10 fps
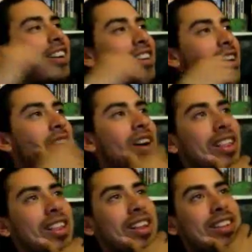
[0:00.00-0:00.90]
No, and
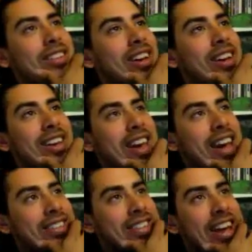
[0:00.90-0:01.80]
it's like
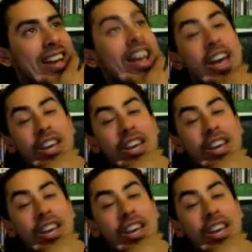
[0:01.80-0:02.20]
yes, and